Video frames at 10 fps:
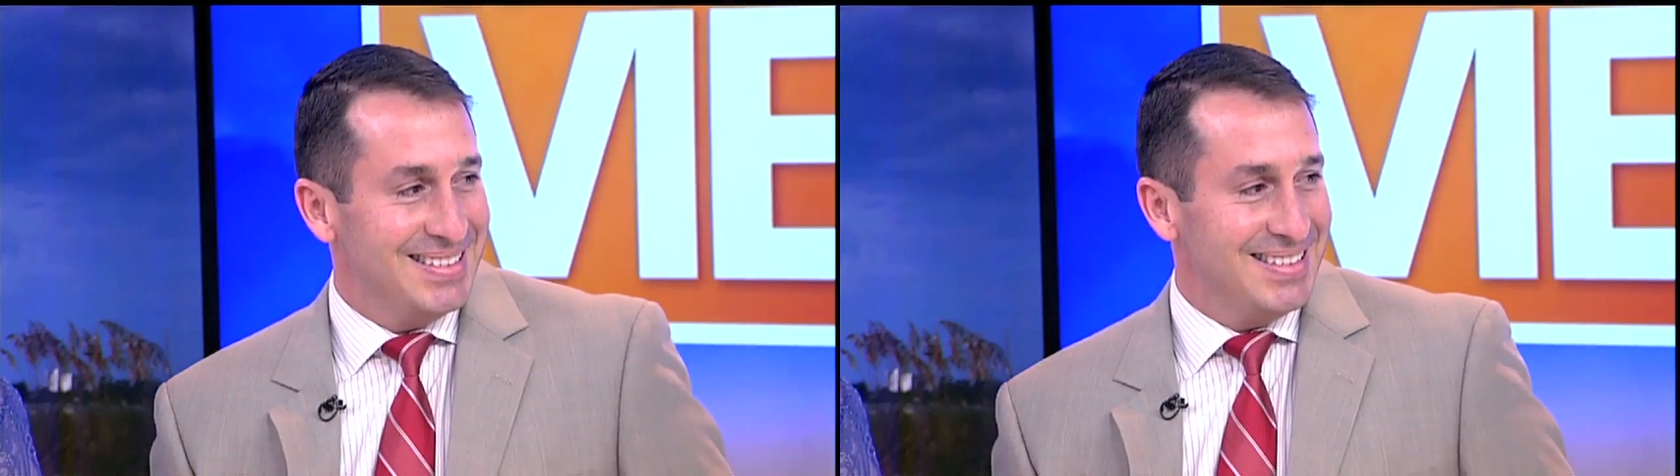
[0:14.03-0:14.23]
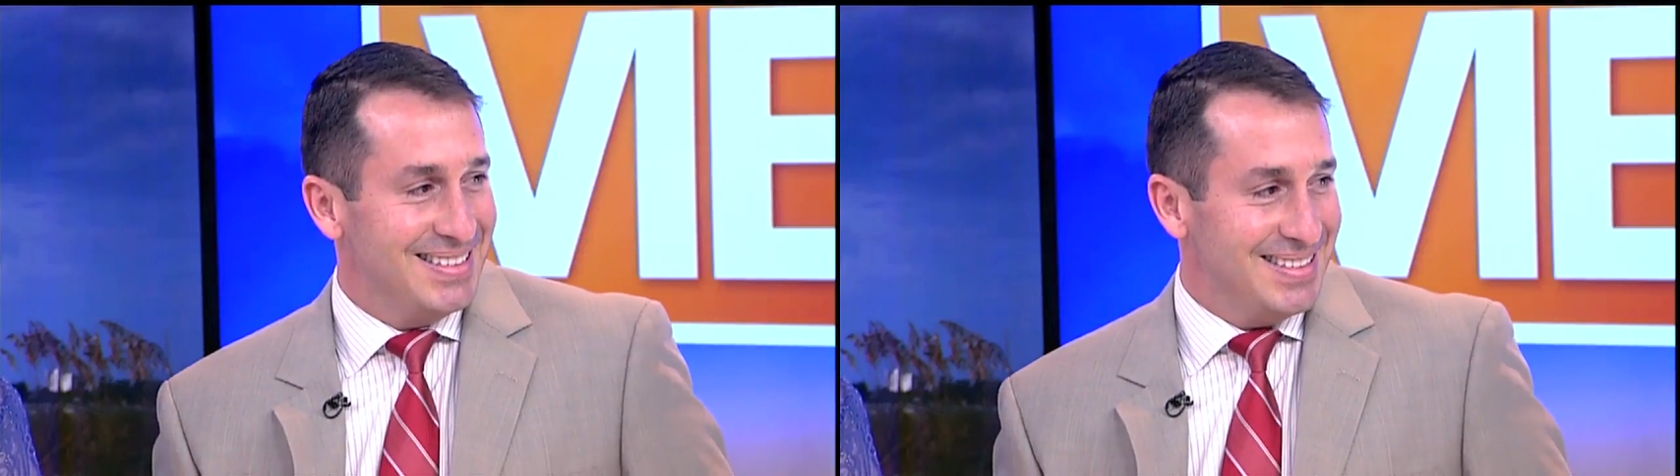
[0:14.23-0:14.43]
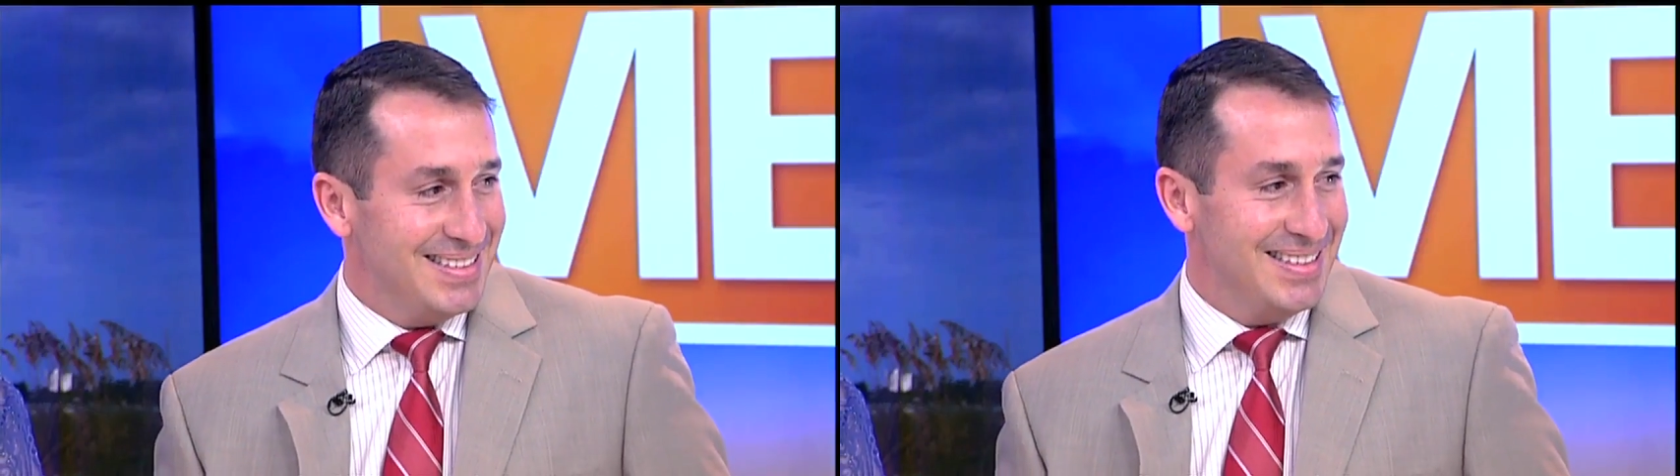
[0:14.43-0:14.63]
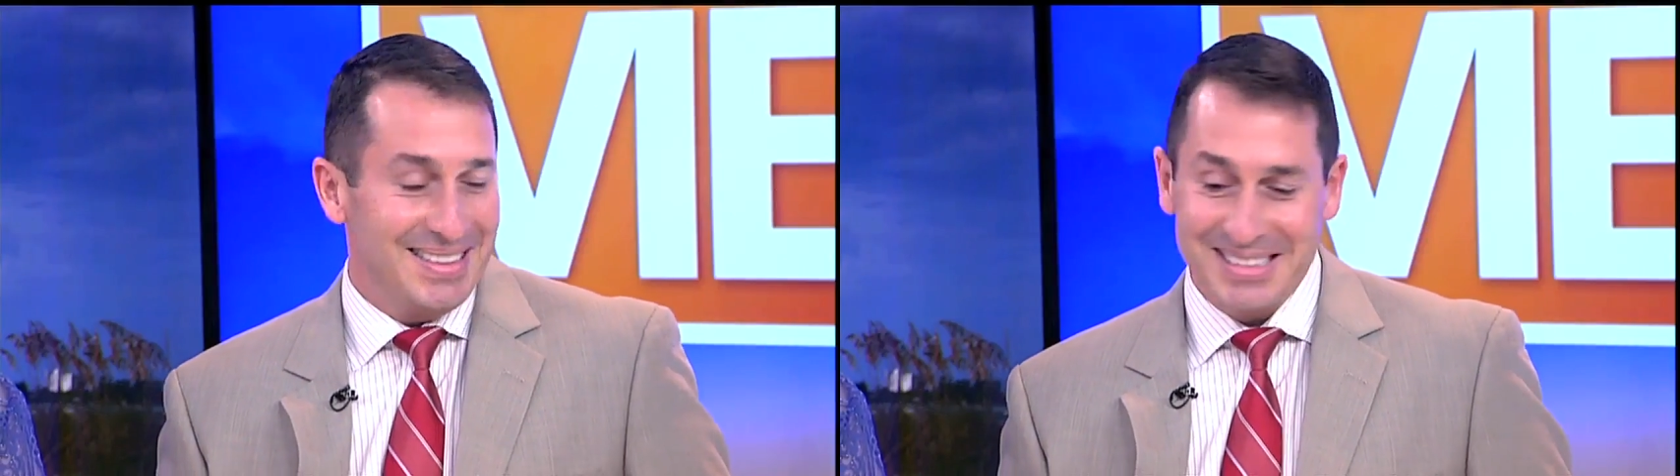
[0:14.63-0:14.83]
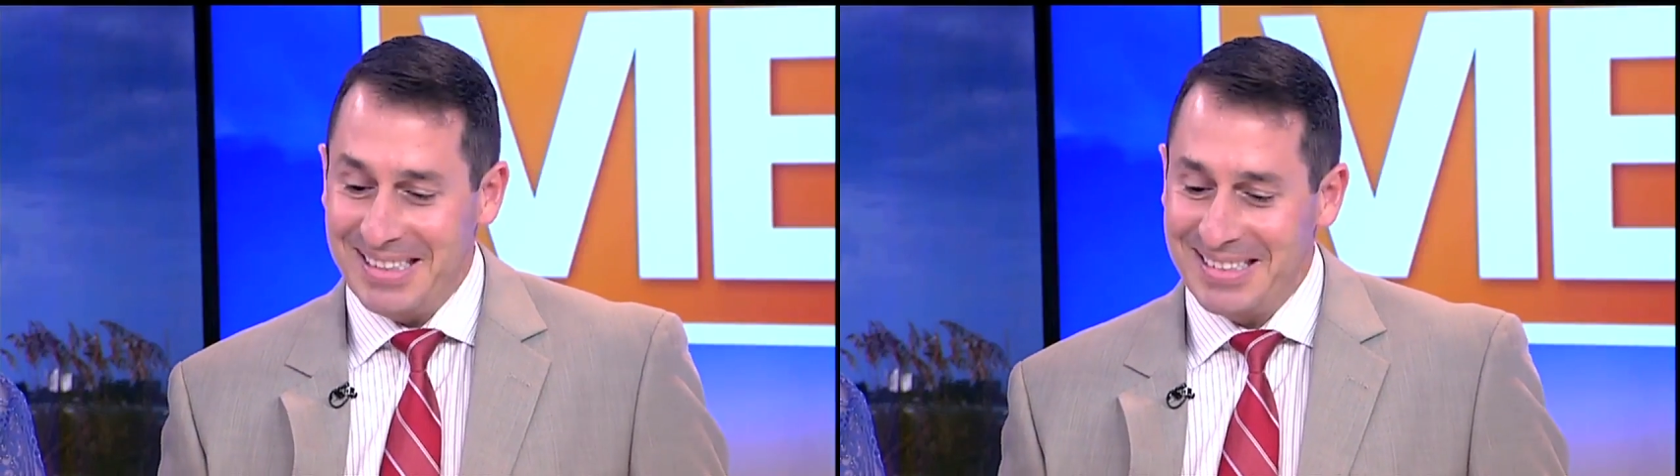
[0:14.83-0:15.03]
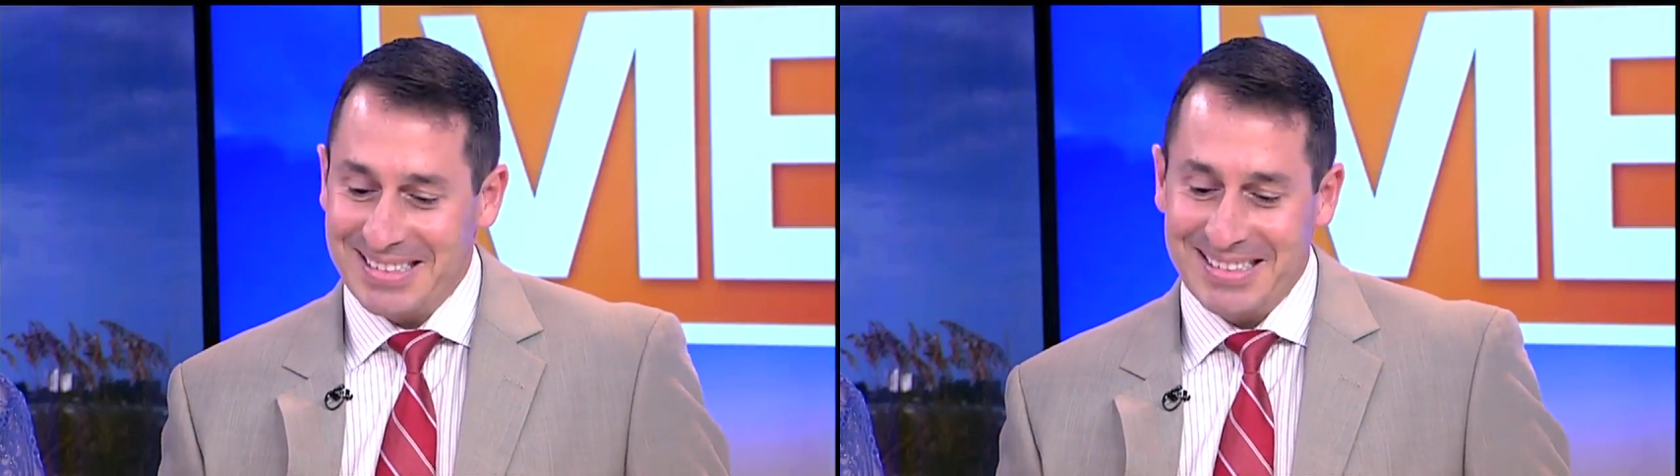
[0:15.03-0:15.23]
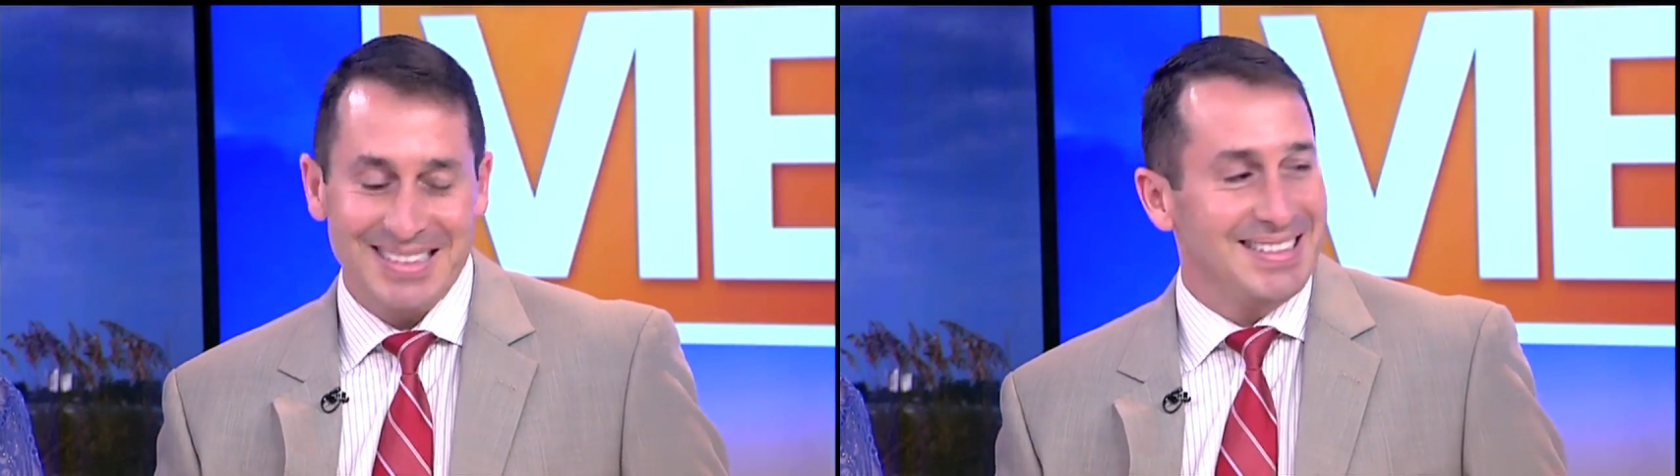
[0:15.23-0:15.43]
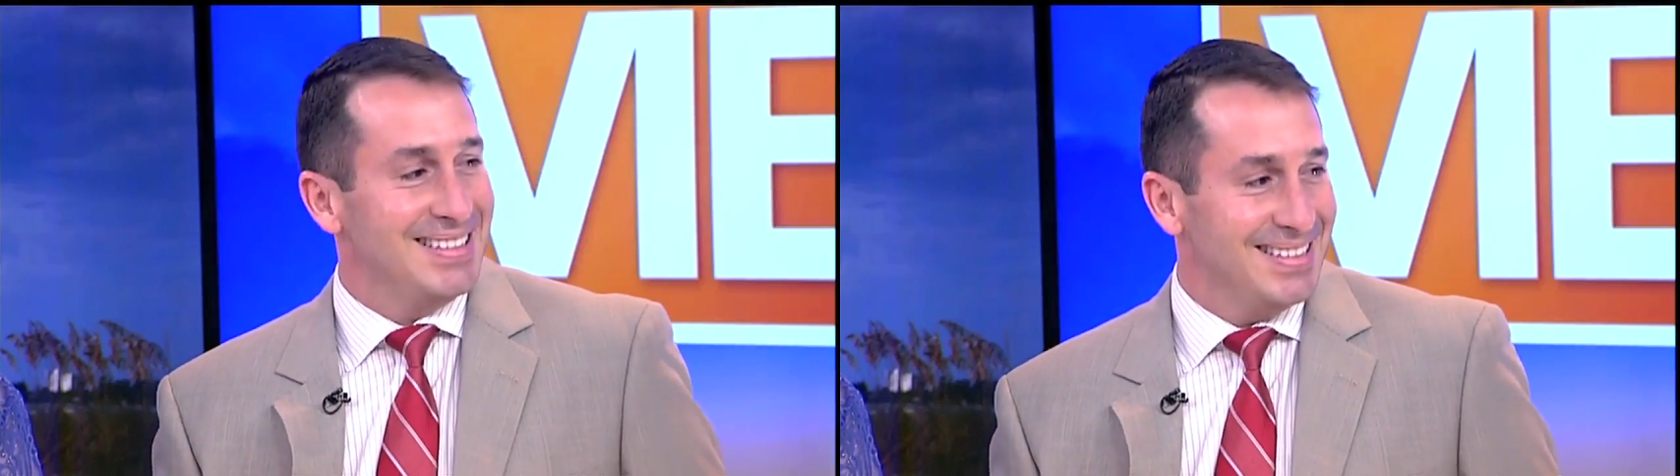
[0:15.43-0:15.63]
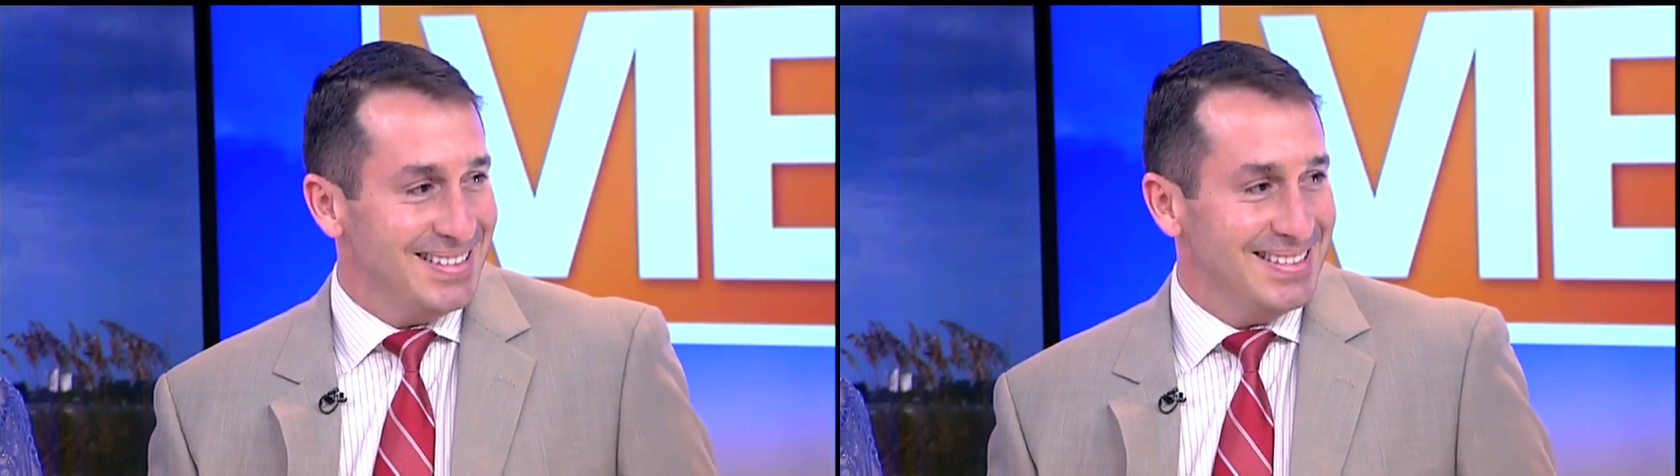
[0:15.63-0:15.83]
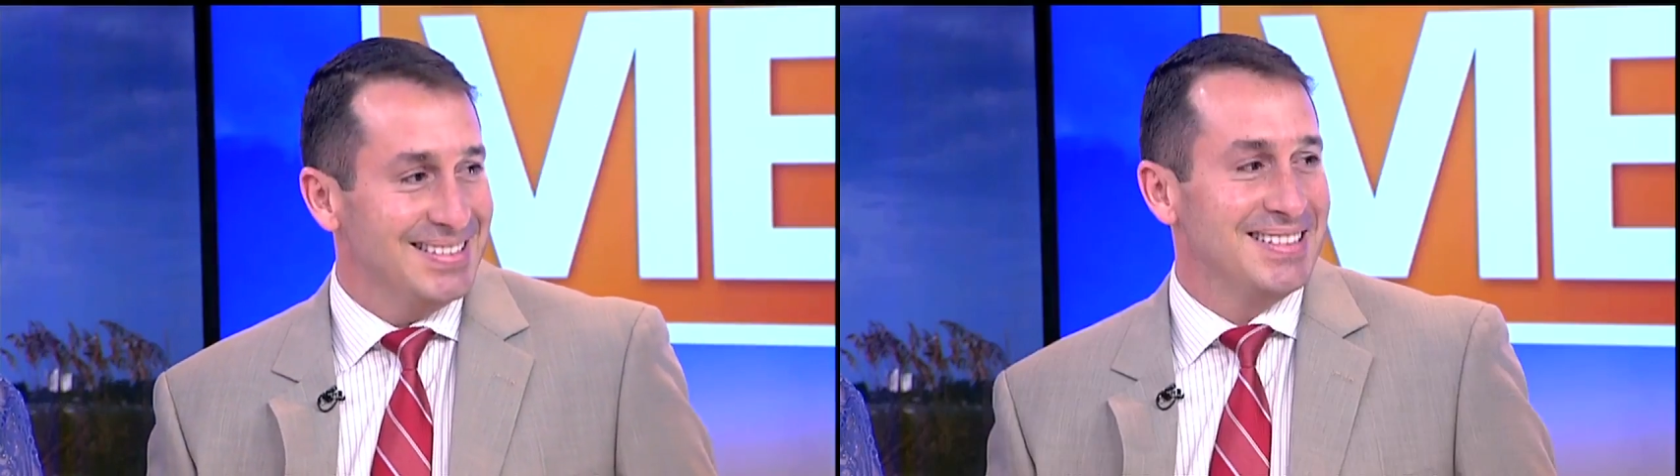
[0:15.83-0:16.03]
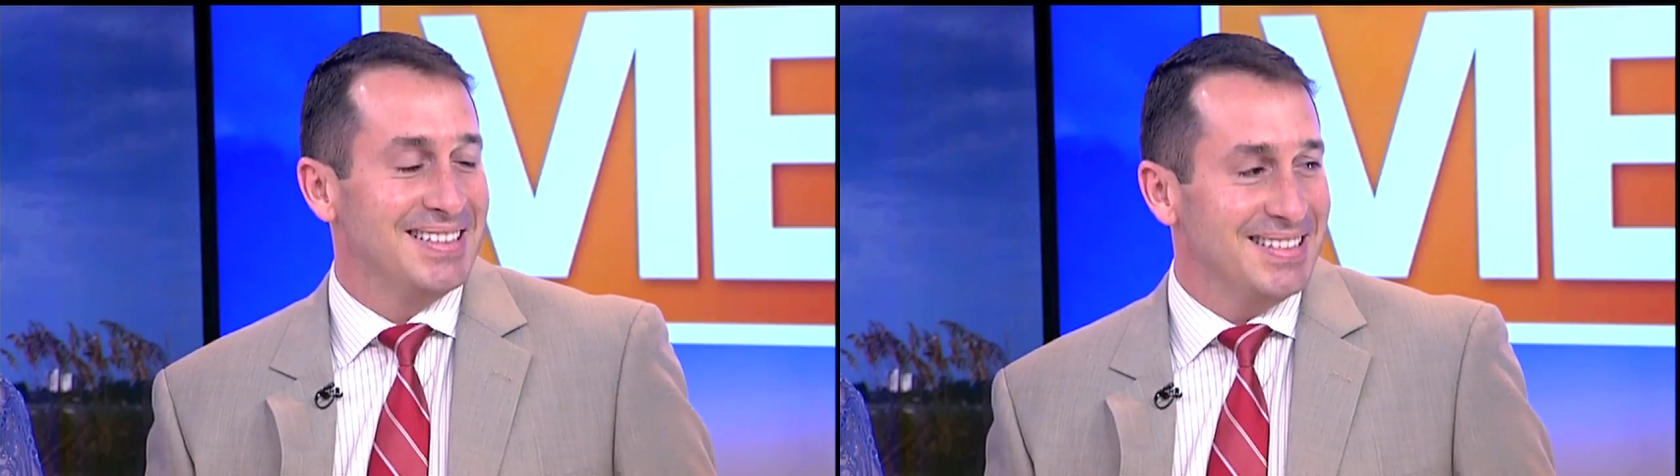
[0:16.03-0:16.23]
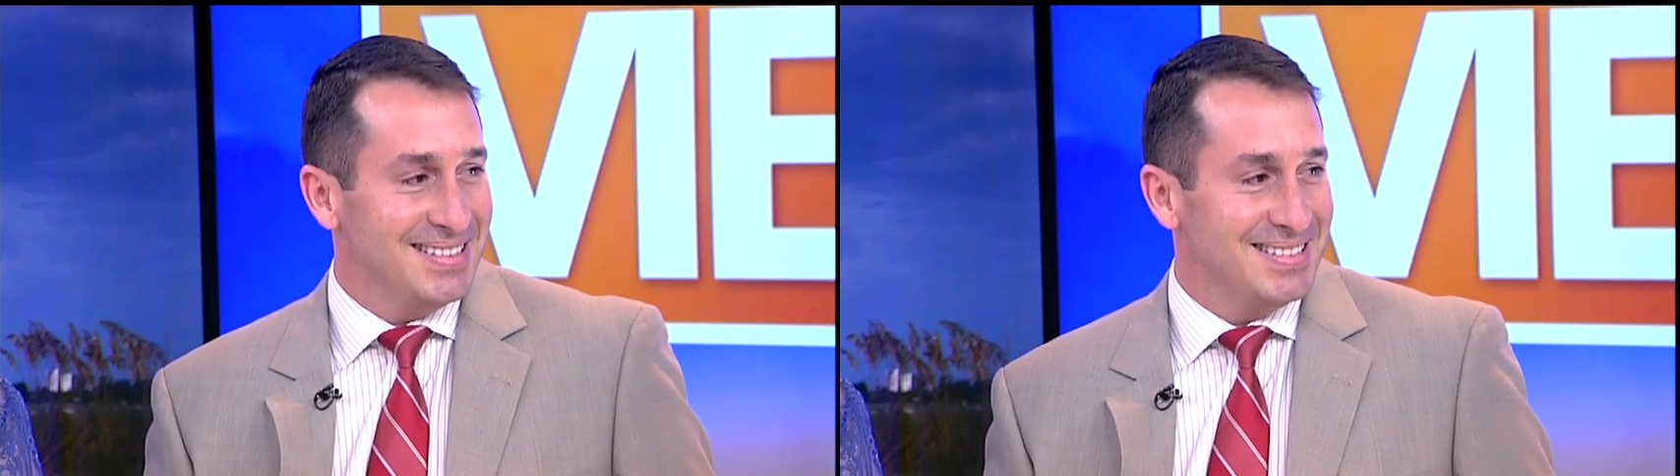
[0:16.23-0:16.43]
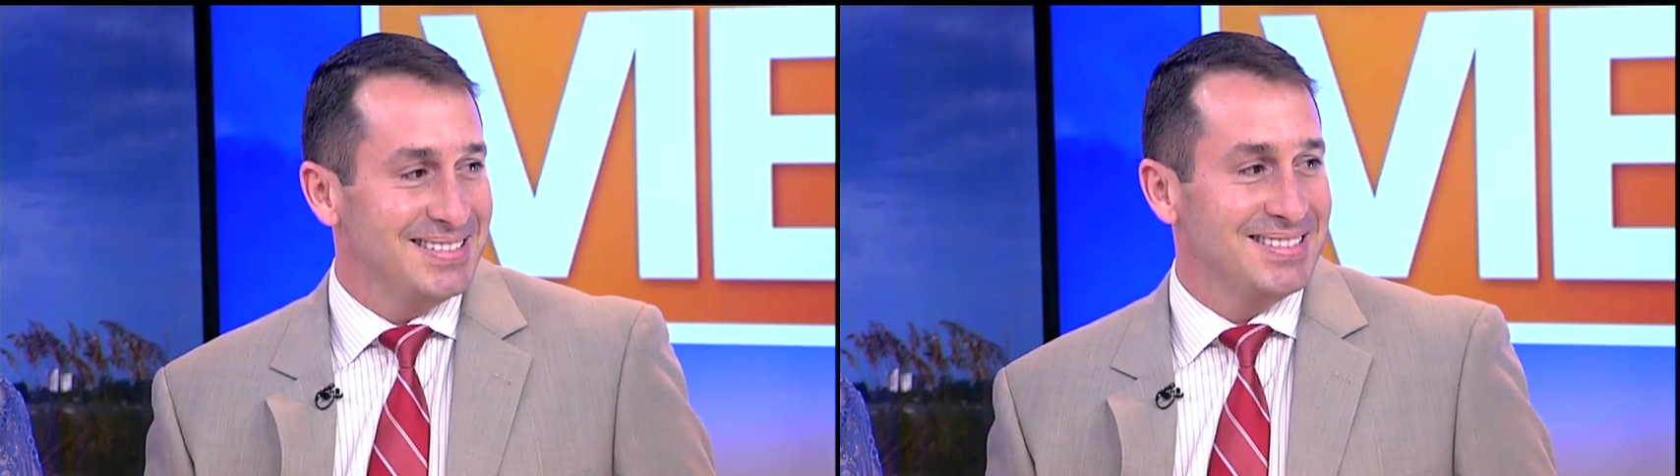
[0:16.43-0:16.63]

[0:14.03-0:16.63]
my best part. I get to see million dollar homes and